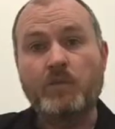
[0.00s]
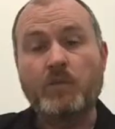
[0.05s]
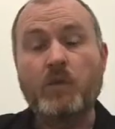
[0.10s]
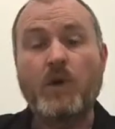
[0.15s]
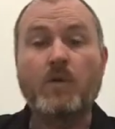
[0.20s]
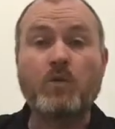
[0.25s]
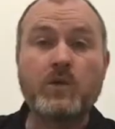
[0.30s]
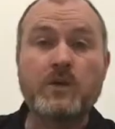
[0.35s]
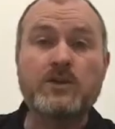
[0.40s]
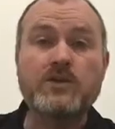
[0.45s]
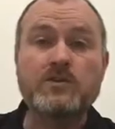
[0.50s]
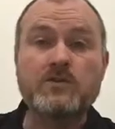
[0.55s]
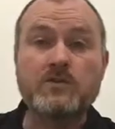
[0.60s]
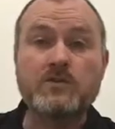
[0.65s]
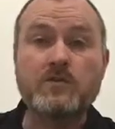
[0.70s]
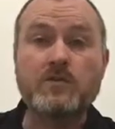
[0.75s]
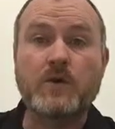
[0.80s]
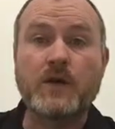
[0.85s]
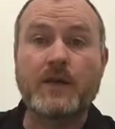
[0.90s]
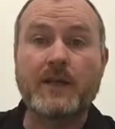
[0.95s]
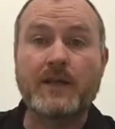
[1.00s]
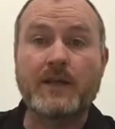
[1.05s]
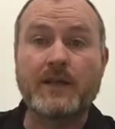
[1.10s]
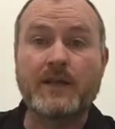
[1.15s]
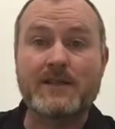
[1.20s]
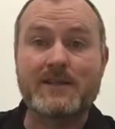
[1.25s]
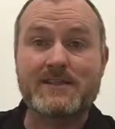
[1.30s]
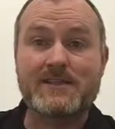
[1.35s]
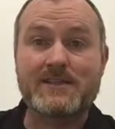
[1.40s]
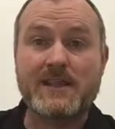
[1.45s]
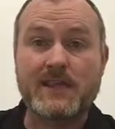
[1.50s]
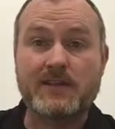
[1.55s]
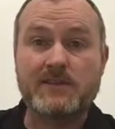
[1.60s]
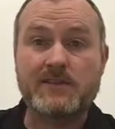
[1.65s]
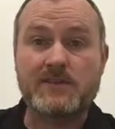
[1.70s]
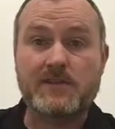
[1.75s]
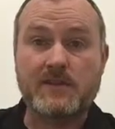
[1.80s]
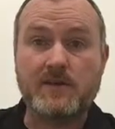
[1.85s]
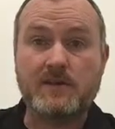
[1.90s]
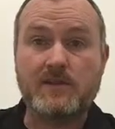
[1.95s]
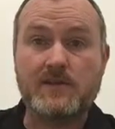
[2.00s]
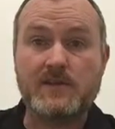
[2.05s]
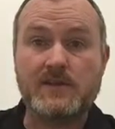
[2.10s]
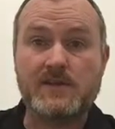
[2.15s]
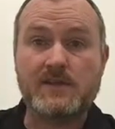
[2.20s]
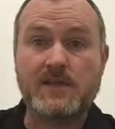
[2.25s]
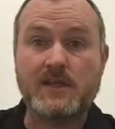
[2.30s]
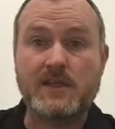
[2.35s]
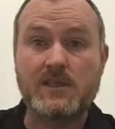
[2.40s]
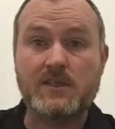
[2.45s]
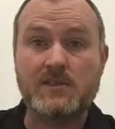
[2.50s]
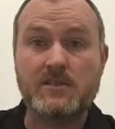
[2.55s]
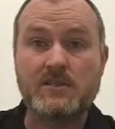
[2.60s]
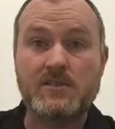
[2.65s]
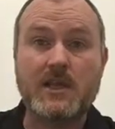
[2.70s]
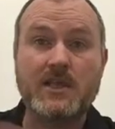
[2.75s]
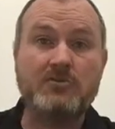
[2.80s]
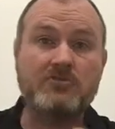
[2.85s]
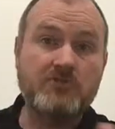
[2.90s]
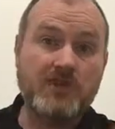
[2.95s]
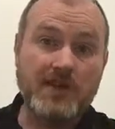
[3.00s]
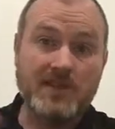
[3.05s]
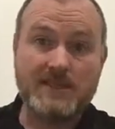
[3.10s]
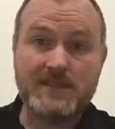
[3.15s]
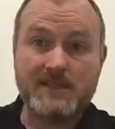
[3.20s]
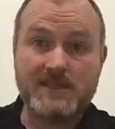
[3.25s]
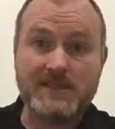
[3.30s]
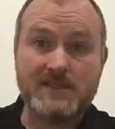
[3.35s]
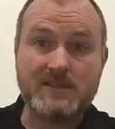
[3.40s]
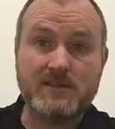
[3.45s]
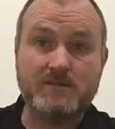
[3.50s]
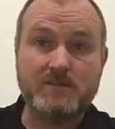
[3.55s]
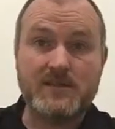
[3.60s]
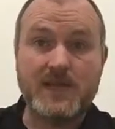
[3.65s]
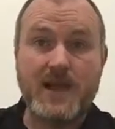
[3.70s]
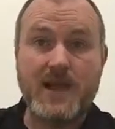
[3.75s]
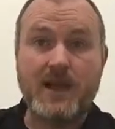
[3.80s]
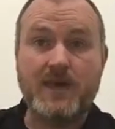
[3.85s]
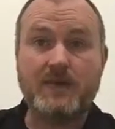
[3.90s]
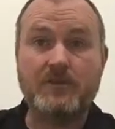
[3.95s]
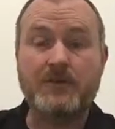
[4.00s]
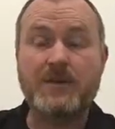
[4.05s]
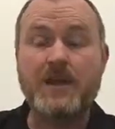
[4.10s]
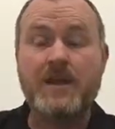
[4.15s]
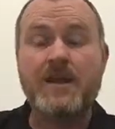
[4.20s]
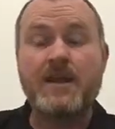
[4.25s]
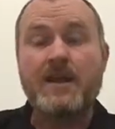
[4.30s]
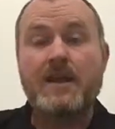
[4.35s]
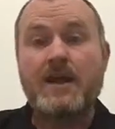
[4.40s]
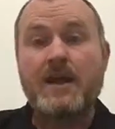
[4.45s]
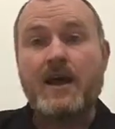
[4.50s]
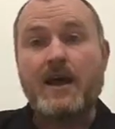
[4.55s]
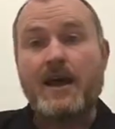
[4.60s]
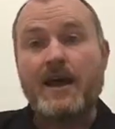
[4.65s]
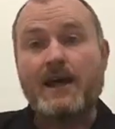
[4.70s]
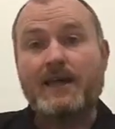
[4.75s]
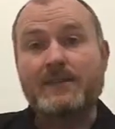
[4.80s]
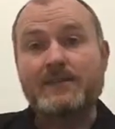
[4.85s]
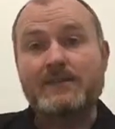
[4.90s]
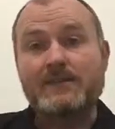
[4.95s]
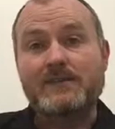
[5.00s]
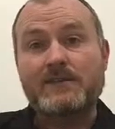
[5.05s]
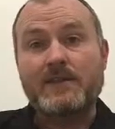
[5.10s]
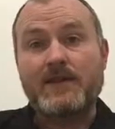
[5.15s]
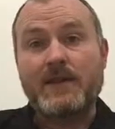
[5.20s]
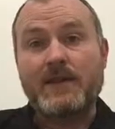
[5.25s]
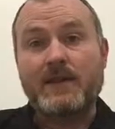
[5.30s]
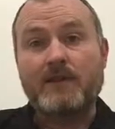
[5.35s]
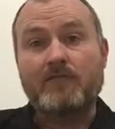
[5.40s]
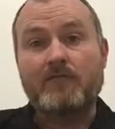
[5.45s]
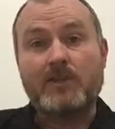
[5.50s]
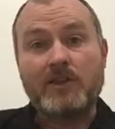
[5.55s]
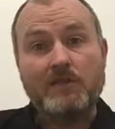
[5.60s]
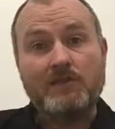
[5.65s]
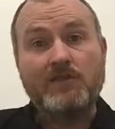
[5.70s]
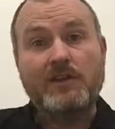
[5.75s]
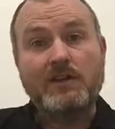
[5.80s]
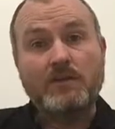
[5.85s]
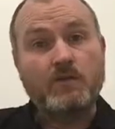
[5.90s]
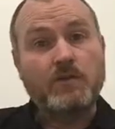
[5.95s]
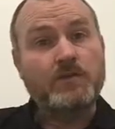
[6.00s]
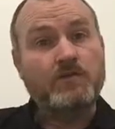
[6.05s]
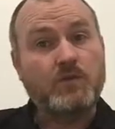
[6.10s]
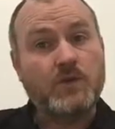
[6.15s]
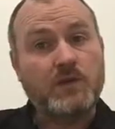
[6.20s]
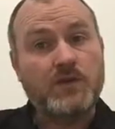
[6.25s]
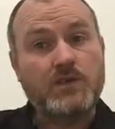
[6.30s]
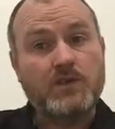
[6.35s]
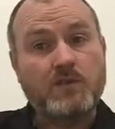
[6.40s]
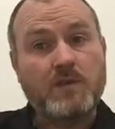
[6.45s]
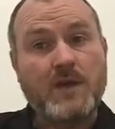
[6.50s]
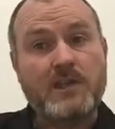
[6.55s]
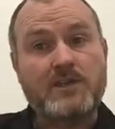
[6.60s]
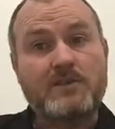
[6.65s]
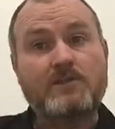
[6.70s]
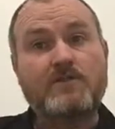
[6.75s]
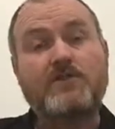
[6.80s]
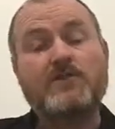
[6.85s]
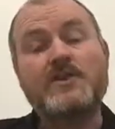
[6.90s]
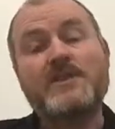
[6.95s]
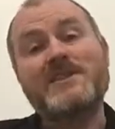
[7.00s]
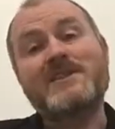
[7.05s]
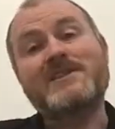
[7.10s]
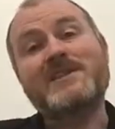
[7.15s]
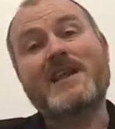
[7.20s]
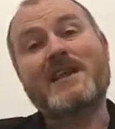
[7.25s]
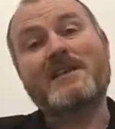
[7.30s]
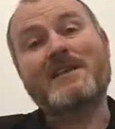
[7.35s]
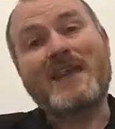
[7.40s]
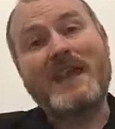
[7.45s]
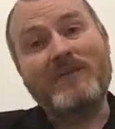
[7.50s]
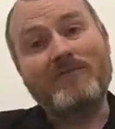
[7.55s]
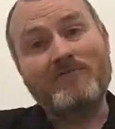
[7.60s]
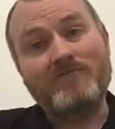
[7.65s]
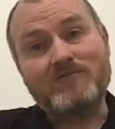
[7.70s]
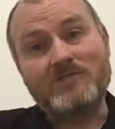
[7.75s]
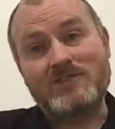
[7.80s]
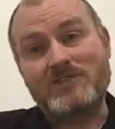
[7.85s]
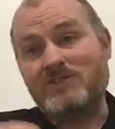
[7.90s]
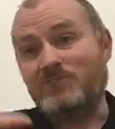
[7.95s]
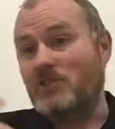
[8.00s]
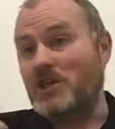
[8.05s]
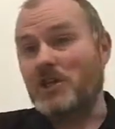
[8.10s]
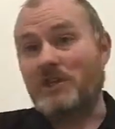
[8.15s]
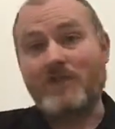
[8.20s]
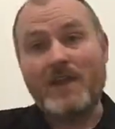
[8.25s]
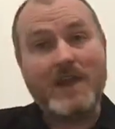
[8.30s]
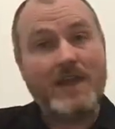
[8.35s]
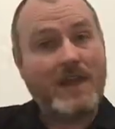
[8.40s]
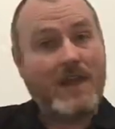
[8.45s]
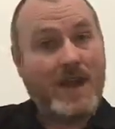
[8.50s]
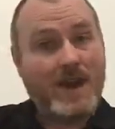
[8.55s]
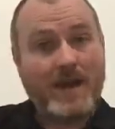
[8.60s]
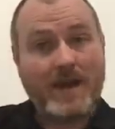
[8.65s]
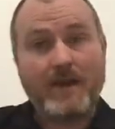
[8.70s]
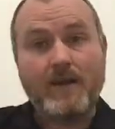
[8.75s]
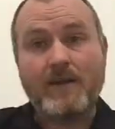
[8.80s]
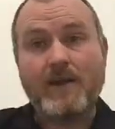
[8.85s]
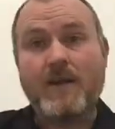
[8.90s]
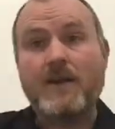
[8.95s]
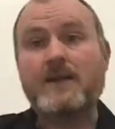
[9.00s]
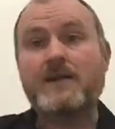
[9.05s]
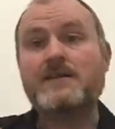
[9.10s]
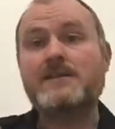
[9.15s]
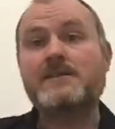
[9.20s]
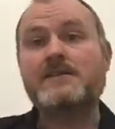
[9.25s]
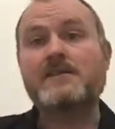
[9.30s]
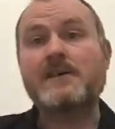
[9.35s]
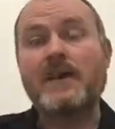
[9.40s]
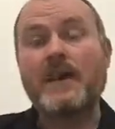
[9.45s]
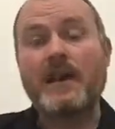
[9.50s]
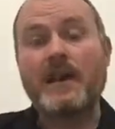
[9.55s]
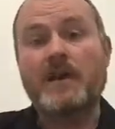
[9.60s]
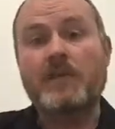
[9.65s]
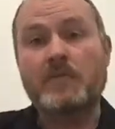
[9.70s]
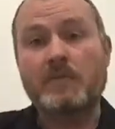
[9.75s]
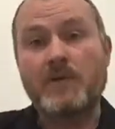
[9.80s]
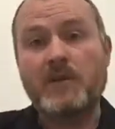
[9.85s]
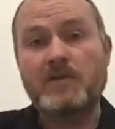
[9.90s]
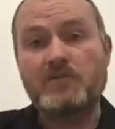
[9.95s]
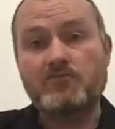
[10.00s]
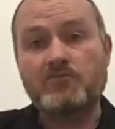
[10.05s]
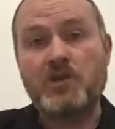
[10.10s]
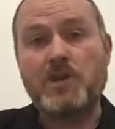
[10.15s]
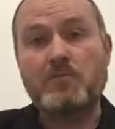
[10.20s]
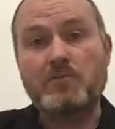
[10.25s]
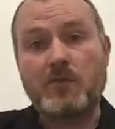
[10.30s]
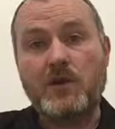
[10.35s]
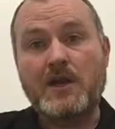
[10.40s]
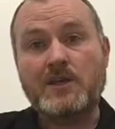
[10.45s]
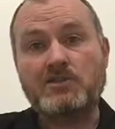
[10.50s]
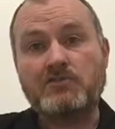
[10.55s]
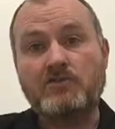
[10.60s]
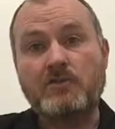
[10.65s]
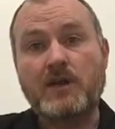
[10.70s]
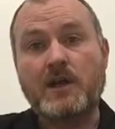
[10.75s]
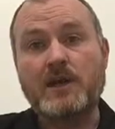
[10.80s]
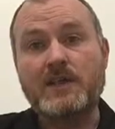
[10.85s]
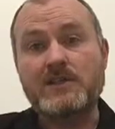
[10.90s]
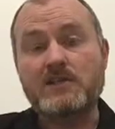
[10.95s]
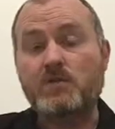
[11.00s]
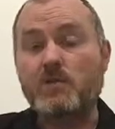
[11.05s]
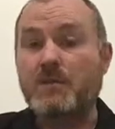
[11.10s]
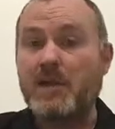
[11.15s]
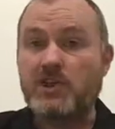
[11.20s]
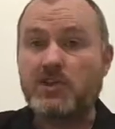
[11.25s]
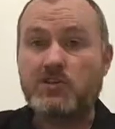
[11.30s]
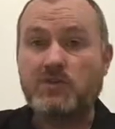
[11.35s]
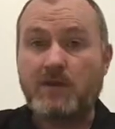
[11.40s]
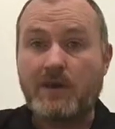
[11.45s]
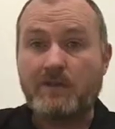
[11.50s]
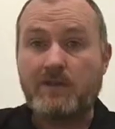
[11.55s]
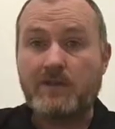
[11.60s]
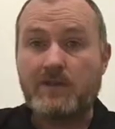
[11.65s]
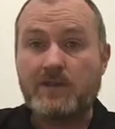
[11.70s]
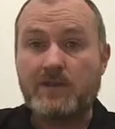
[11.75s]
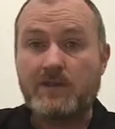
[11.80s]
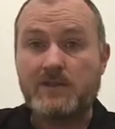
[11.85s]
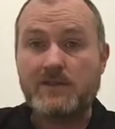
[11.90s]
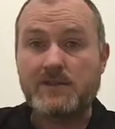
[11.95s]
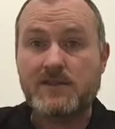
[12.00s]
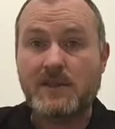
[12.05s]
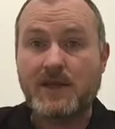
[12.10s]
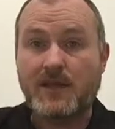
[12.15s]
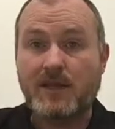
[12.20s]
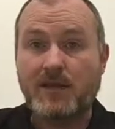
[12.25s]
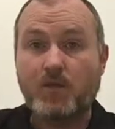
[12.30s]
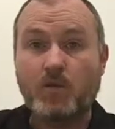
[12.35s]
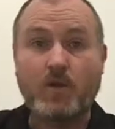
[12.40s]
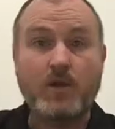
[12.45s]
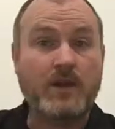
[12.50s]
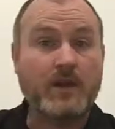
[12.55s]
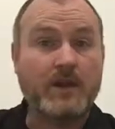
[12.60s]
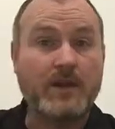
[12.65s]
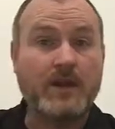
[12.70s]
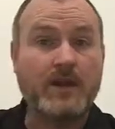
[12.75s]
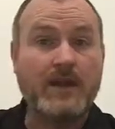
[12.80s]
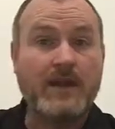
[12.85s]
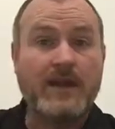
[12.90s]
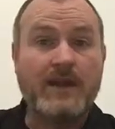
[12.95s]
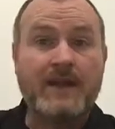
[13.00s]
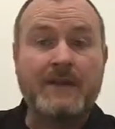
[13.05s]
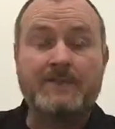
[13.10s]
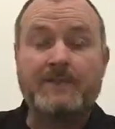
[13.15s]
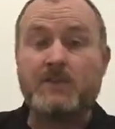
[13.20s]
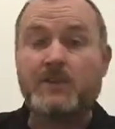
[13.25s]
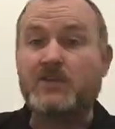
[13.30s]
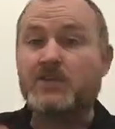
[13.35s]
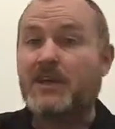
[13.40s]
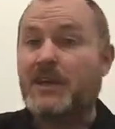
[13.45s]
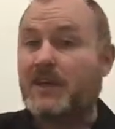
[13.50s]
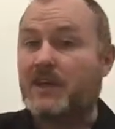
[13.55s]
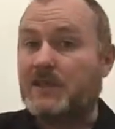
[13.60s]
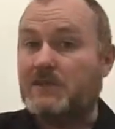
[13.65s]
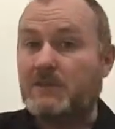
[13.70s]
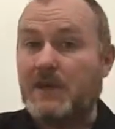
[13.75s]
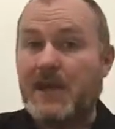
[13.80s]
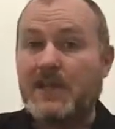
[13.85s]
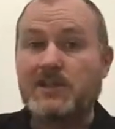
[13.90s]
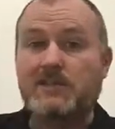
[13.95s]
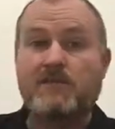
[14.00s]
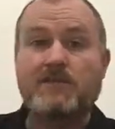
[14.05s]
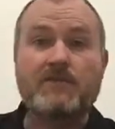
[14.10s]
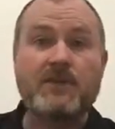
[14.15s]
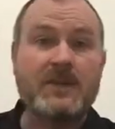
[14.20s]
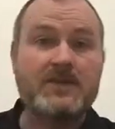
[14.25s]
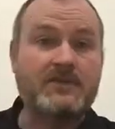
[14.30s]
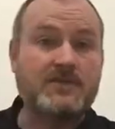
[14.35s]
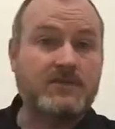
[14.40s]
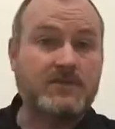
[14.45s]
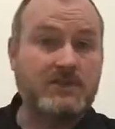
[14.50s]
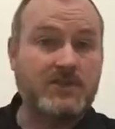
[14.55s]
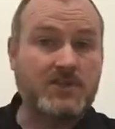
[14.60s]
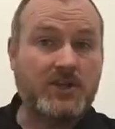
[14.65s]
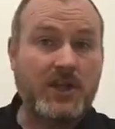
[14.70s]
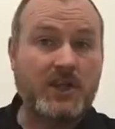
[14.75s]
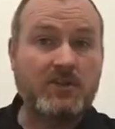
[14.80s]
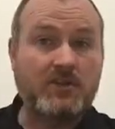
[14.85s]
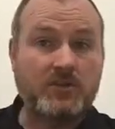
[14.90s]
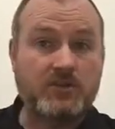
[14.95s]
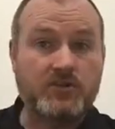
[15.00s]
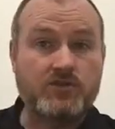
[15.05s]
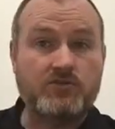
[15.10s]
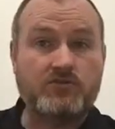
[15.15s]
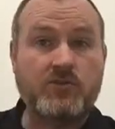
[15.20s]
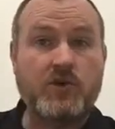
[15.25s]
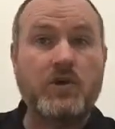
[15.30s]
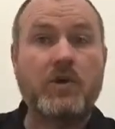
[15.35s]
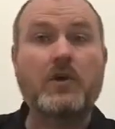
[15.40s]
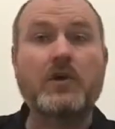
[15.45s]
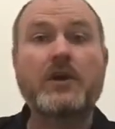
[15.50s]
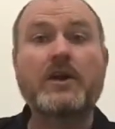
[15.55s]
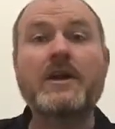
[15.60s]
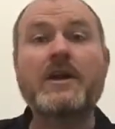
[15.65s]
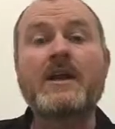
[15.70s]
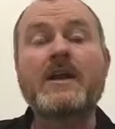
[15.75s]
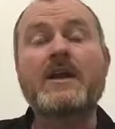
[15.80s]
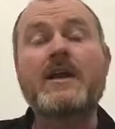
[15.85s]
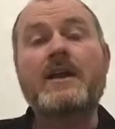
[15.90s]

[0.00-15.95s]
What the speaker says: What we do in a standard service is drain the system down and refill it with new antifreeze. That gets rid of any airlocks, it's repressurized. We make sure everything's working. We check expansion vessels, check your controller,